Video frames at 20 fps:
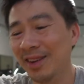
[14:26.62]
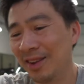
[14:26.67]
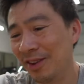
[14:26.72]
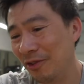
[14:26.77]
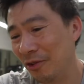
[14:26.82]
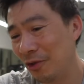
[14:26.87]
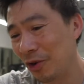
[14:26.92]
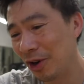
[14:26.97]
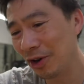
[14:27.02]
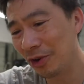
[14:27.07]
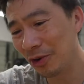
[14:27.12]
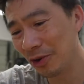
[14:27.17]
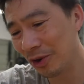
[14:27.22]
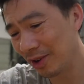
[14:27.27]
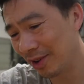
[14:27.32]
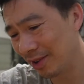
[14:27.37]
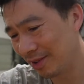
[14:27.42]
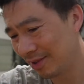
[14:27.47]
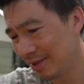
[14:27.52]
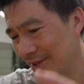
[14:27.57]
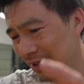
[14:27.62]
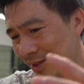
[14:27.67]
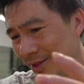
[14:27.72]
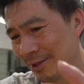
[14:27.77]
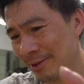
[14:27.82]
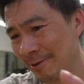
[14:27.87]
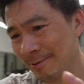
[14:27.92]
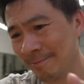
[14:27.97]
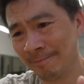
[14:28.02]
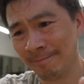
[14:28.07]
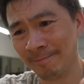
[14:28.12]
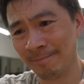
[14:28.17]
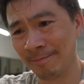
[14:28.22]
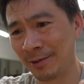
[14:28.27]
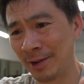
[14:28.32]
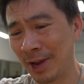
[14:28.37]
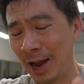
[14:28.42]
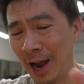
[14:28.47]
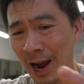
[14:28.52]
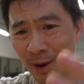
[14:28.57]
if you want to do
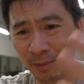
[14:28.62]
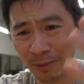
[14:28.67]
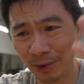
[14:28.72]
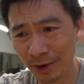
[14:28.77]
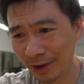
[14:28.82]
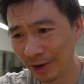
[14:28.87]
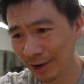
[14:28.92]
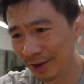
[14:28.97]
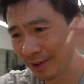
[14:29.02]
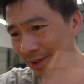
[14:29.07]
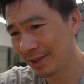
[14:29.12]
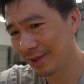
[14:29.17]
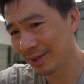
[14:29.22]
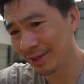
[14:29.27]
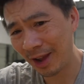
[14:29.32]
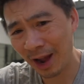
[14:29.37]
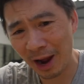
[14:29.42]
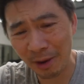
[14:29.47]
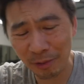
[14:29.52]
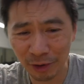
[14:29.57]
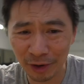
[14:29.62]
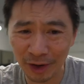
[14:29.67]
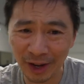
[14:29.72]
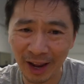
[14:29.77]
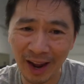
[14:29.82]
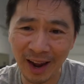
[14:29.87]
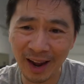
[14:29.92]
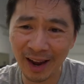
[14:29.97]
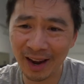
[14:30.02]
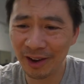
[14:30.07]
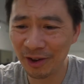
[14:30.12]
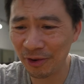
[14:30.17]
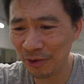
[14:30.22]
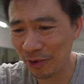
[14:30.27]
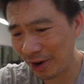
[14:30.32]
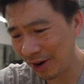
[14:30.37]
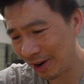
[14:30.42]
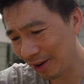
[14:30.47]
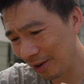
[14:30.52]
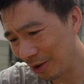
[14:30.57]
a camber, camber gang, you
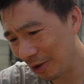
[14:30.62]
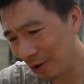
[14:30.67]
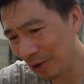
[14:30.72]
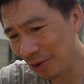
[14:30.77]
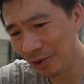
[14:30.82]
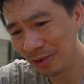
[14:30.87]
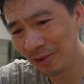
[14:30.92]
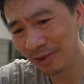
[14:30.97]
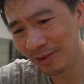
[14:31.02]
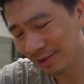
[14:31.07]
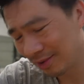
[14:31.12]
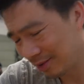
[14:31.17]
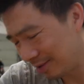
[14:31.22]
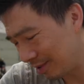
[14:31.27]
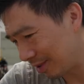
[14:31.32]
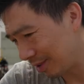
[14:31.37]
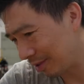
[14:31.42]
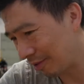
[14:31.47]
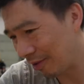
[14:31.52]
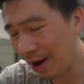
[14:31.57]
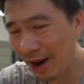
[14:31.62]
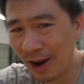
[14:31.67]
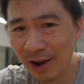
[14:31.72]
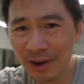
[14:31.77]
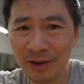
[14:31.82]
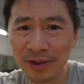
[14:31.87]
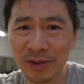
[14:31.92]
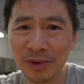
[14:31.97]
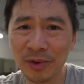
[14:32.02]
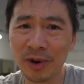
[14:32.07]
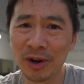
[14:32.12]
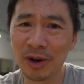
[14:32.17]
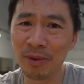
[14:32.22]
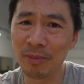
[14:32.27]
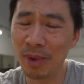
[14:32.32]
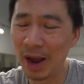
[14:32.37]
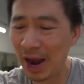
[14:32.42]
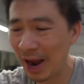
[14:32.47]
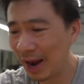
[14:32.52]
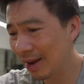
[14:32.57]
want to low to the ground, you want to
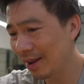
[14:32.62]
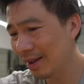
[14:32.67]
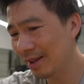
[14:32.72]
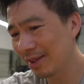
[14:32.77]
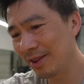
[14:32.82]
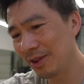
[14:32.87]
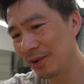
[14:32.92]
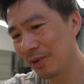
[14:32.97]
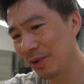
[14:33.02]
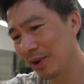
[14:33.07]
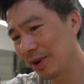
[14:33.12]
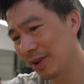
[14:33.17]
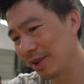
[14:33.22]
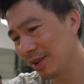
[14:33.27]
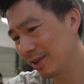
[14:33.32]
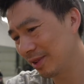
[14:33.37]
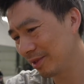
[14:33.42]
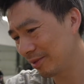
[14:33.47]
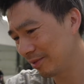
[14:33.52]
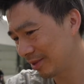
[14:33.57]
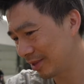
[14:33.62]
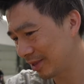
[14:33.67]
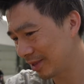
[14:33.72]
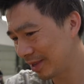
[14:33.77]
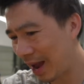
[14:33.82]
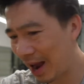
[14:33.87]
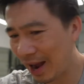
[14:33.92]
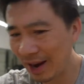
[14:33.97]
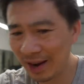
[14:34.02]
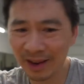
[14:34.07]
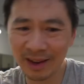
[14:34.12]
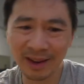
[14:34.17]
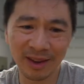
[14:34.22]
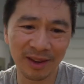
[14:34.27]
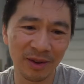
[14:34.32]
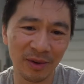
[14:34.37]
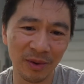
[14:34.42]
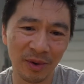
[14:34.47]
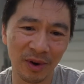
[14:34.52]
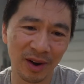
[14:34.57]
bag it, you want to static,
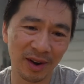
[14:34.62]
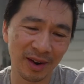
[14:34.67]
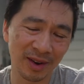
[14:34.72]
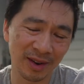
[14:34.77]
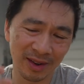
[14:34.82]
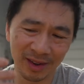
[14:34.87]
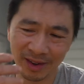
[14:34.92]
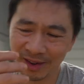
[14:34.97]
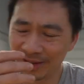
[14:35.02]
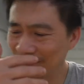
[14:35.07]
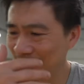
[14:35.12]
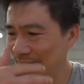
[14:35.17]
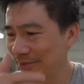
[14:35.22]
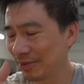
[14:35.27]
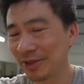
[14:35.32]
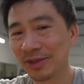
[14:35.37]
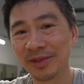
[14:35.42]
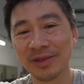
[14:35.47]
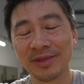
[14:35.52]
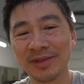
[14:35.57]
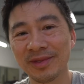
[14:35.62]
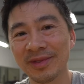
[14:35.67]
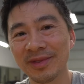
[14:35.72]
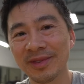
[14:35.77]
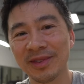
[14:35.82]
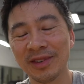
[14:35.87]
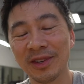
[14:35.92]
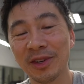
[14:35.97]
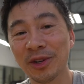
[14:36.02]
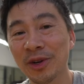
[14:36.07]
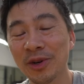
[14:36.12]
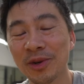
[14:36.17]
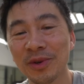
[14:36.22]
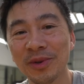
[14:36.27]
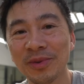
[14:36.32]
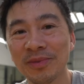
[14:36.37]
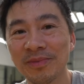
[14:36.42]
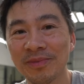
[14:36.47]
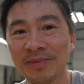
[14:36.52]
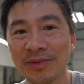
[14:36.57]
you want to, you
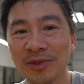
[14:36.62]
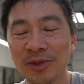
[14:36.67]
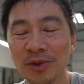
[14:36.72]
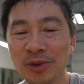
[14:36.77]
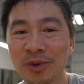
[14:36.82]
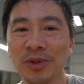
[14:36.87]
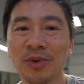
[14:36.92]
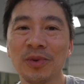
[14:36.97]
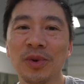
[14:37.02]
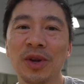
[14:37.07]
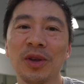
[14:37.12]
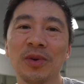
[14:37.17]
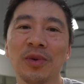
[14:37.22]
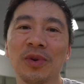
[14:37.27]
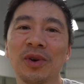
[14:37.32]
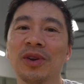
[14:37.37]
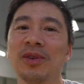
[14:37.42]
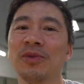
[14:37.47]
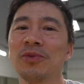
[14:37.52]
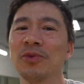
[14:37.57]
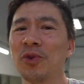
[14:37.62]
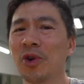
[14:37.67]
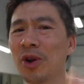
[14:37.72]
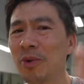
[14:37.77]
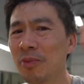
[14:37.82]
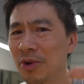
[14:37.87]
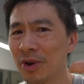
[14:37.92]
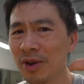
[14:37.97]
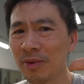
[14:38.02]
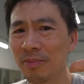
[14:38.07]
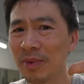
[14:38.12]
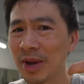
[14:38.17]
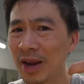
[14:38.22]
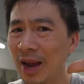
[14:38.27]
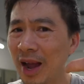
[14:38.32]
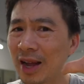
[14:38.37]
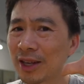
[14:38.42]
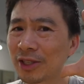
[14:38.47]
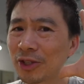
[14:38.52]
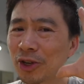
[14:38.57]
know, do it the way you want. If you want to put a big
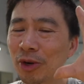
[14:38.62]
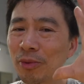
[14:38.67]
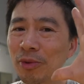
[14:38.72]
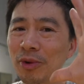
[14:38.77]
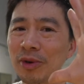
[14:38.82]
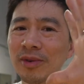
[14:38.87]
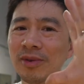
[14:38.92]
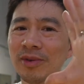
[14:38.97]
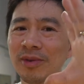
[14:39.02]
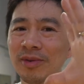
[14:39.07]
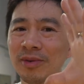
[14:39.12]
ass turbo,